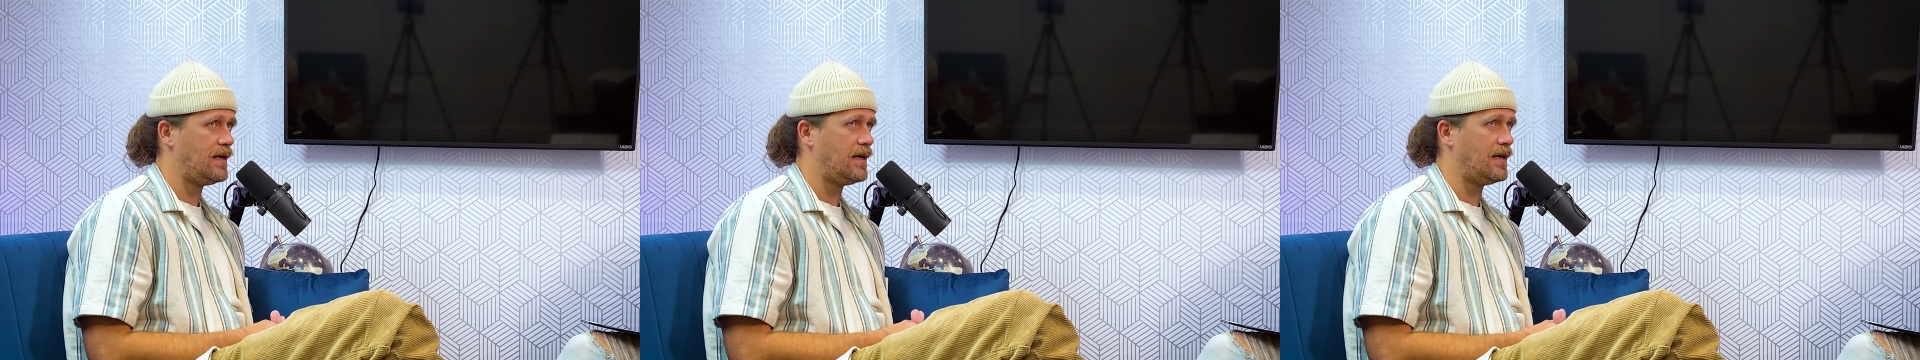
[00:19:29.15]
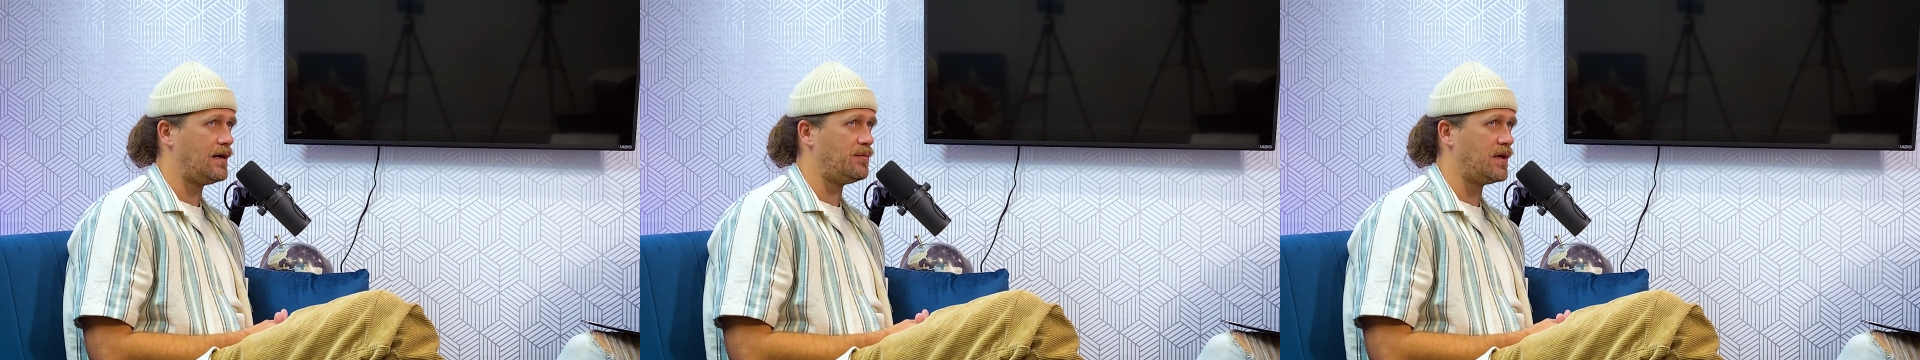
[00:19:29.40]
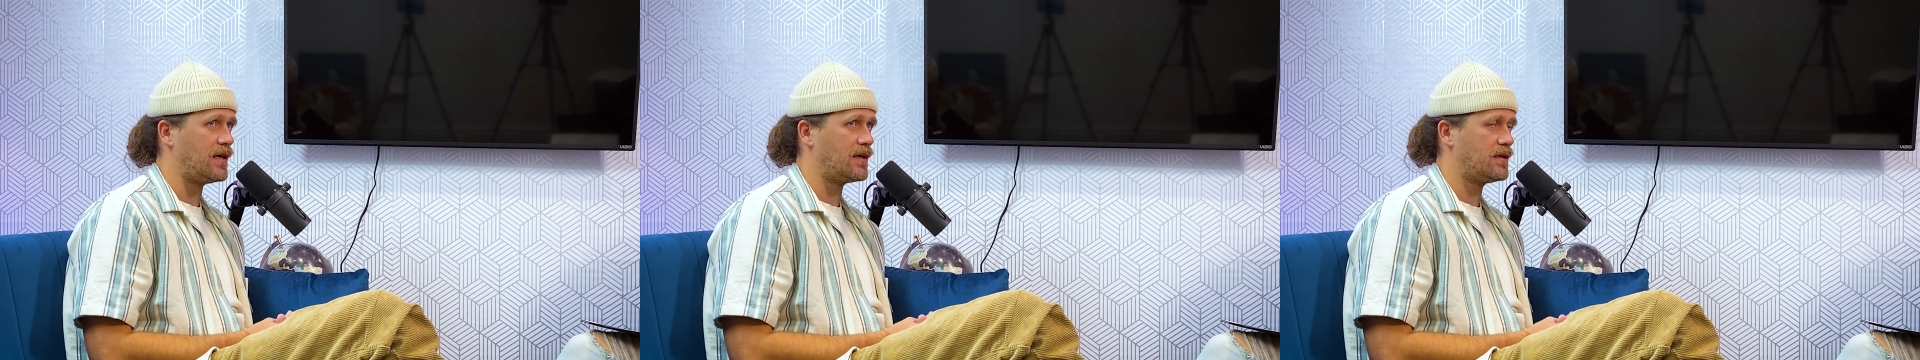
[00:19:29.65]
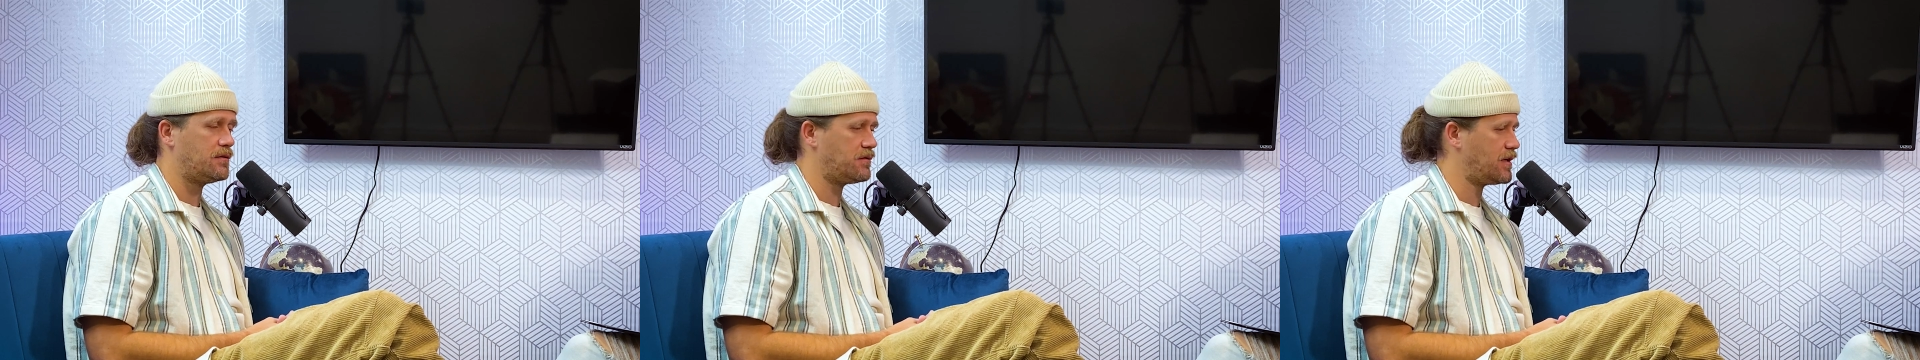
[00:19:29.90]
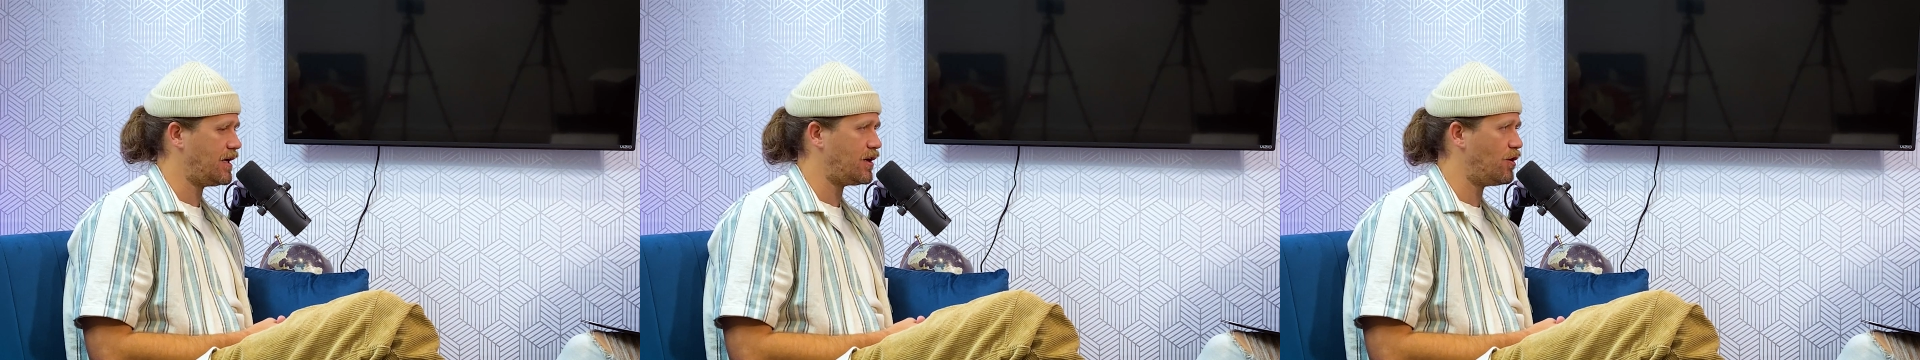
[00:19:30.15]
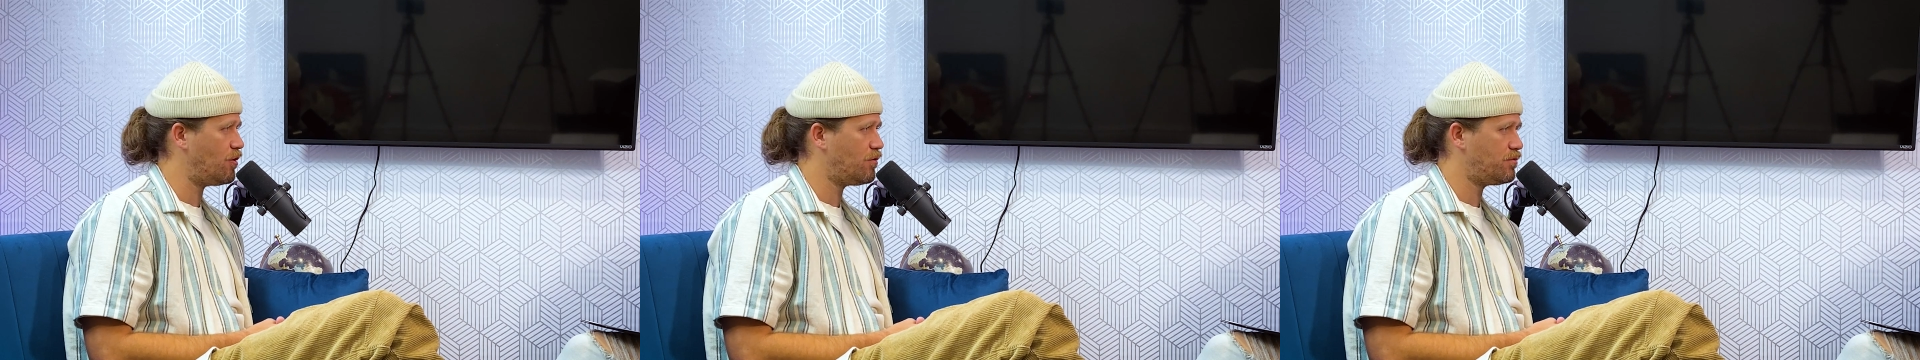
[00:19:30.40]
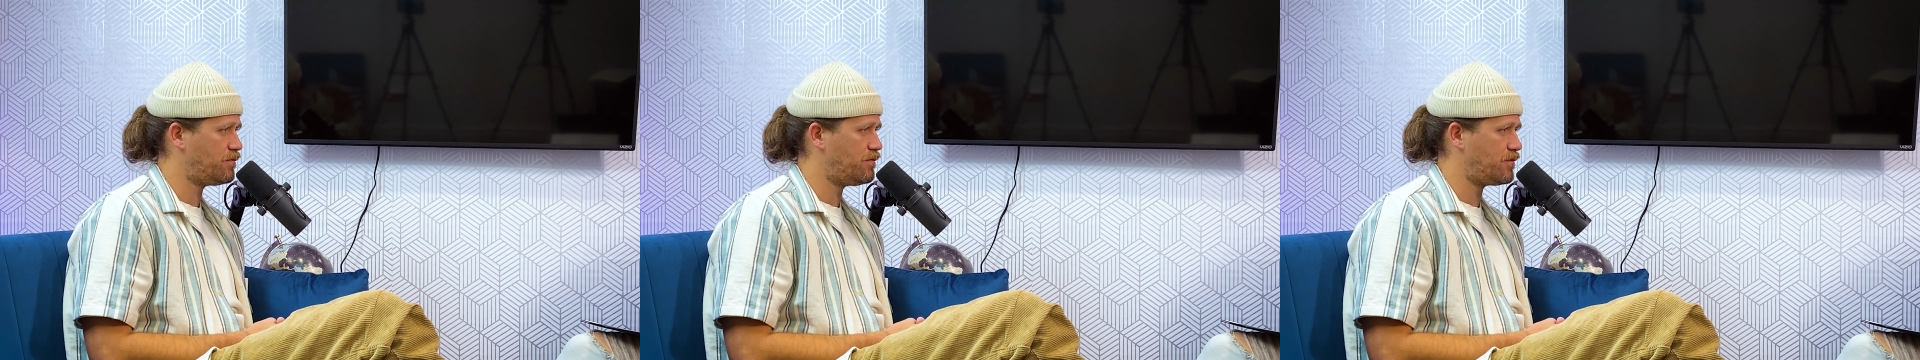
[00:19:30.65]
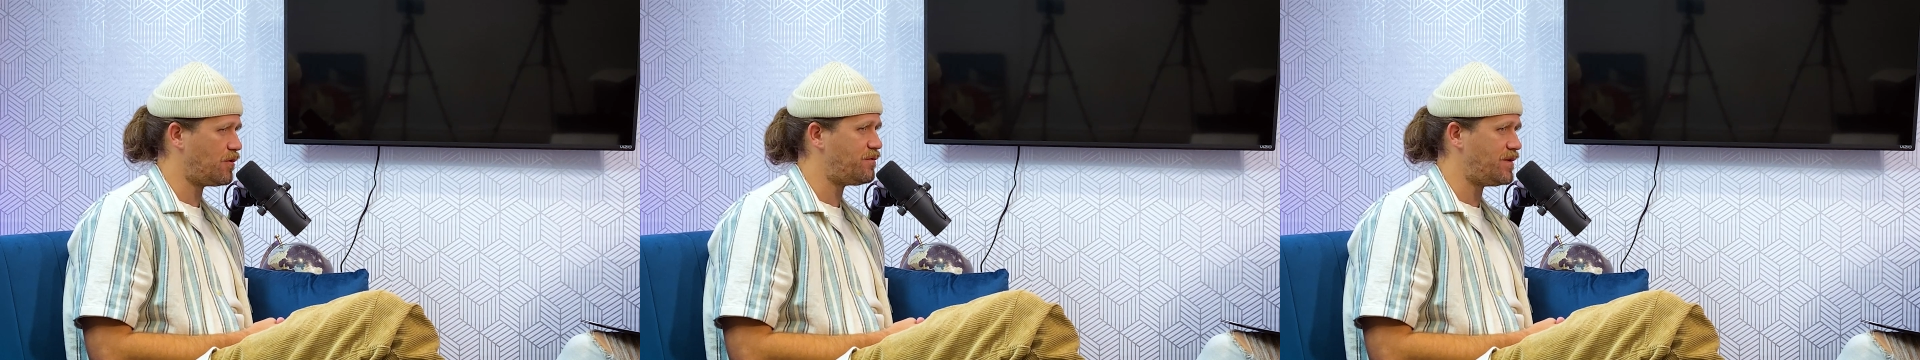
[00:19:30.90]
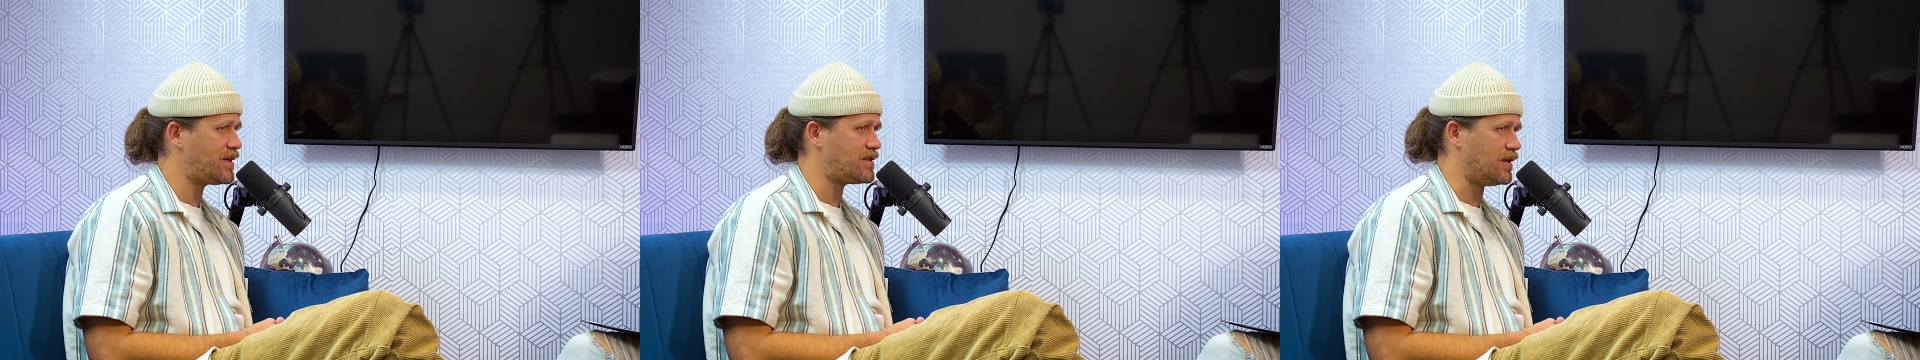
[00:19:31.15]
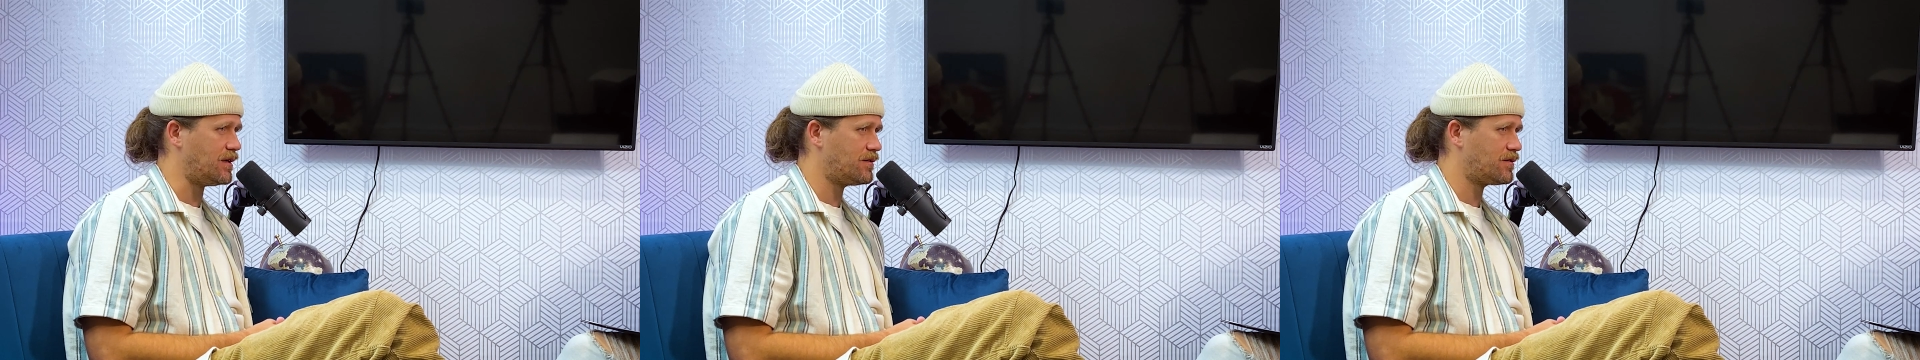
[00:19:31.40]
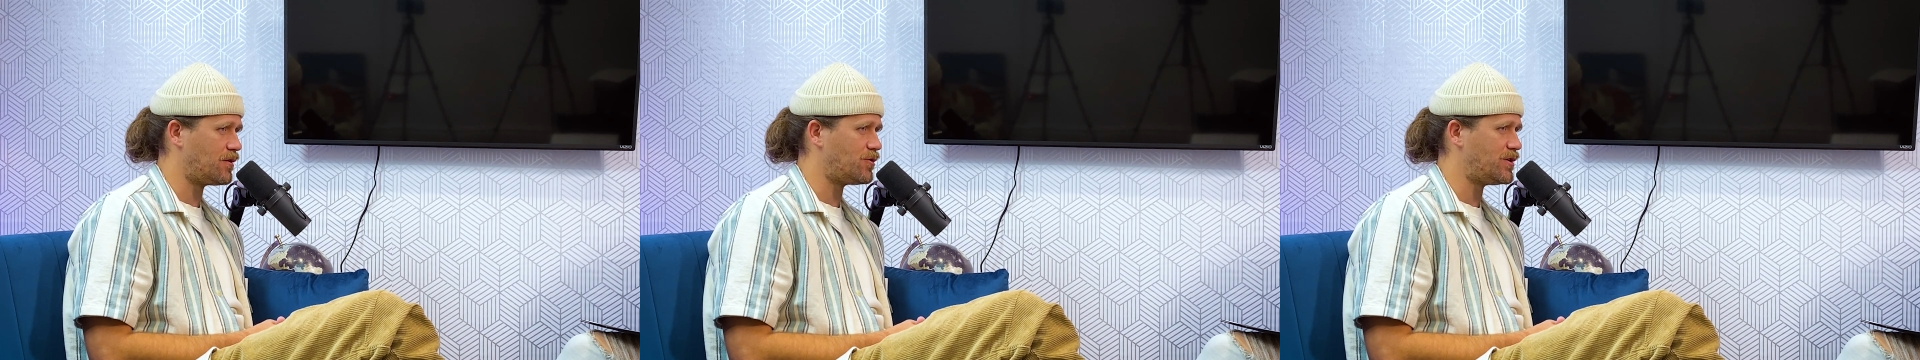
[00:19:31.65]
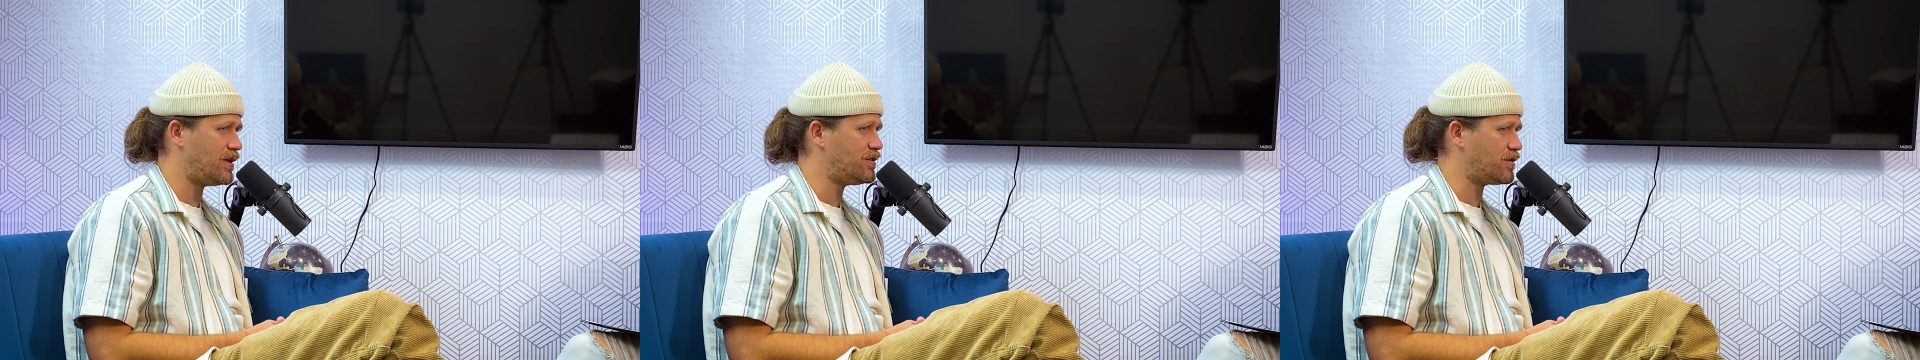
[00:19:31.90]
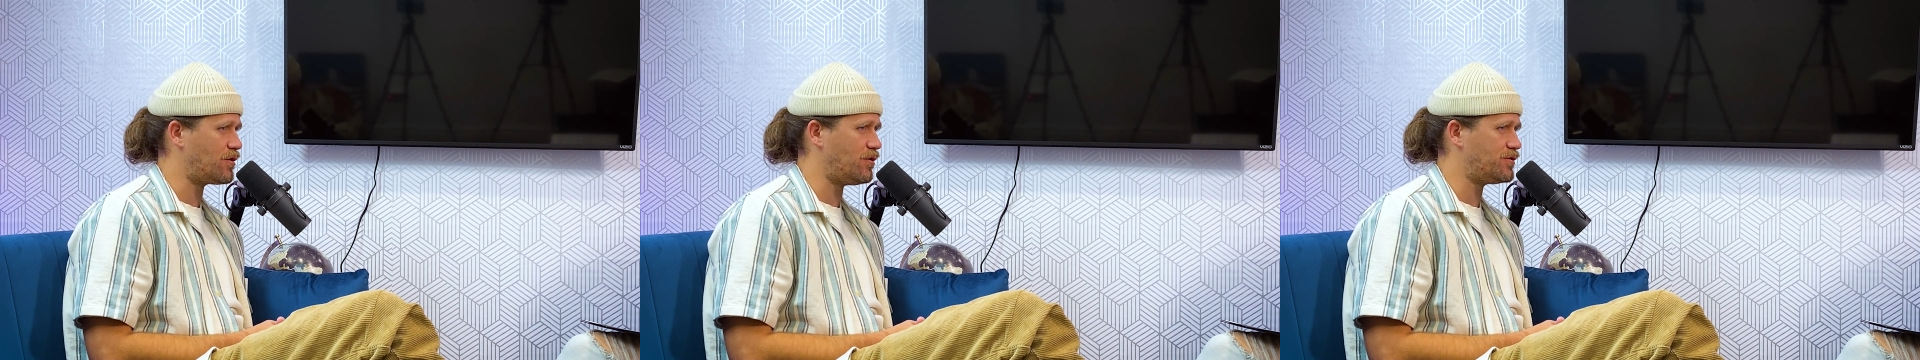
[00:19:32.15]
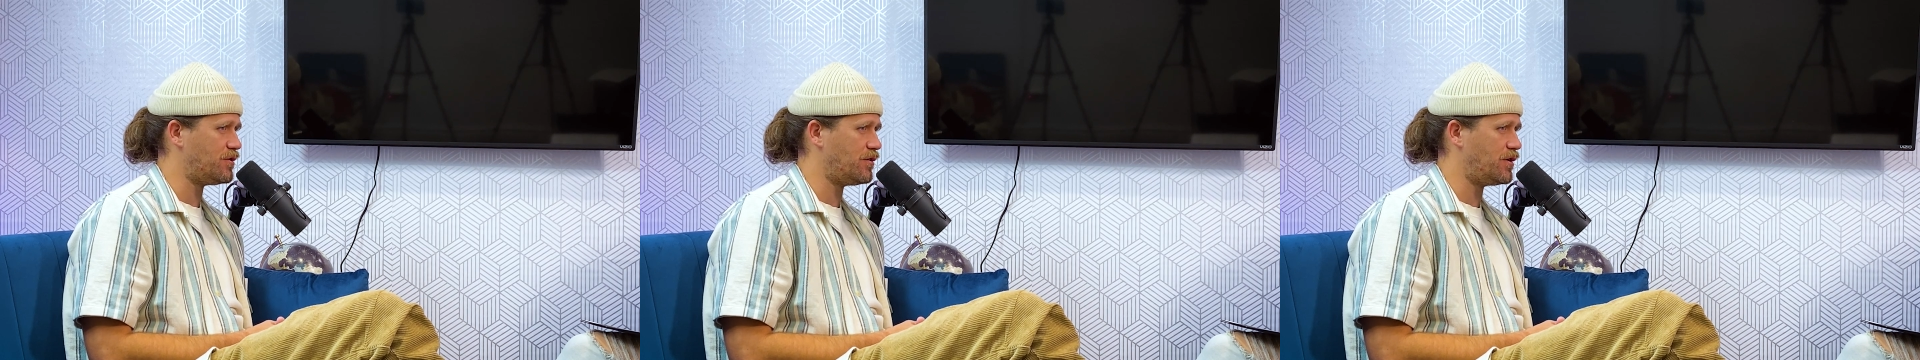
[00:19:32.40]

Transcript: And I'm like, okay, go fix it, go change the culture,